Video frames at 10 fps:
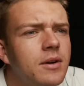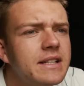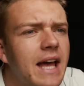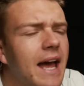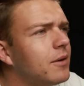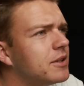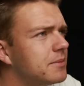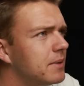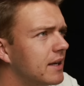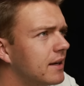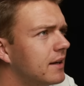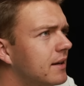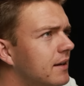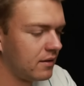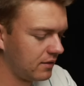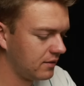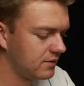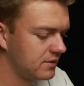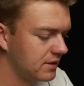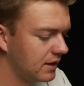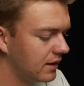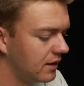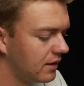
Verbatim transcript: What does equus mean? Let's see.